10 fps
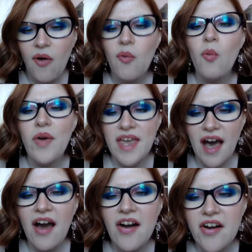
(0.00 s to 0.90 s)
We
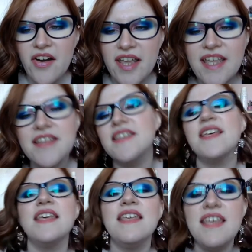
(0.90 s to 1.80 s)
are in
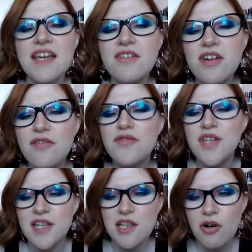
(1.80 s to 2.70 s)
the year of
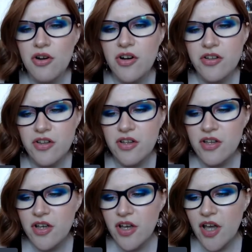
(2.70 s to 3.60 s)
the Lord
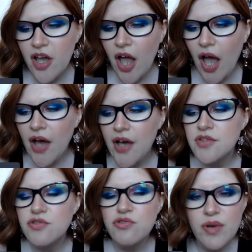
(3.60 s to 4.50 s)

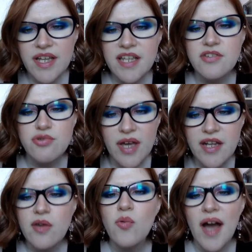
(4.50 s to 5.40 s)

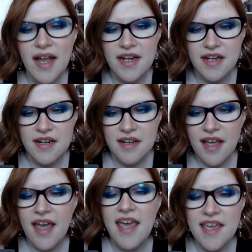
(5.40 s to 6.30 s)
2021,
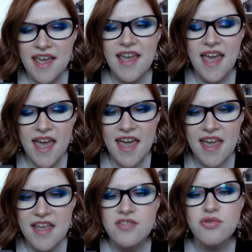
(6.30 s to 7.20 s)

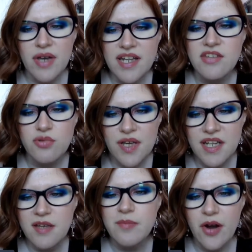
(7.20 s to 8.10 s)
aka
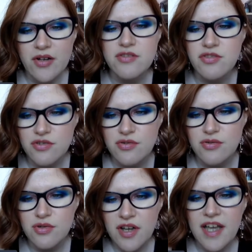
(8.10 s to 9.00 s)
2020 Part
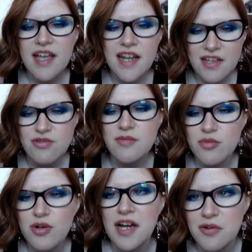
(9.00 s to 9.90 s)
2 Electric
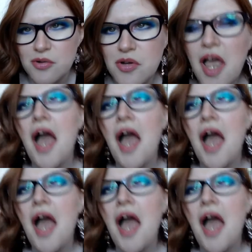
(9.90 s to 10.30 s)
Boogaloo.